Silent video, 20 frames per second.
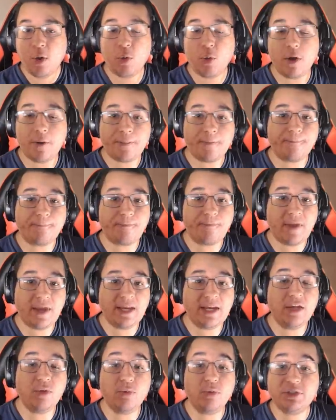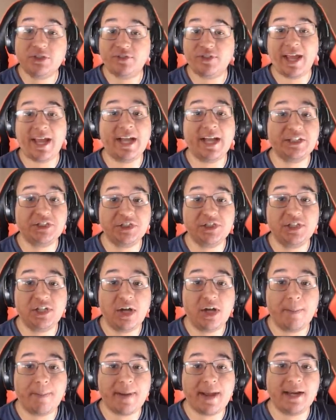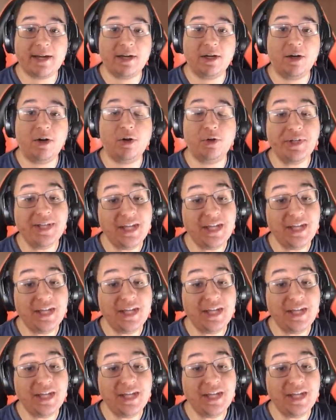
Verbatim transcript: worth of fading, which is actually not bad at all.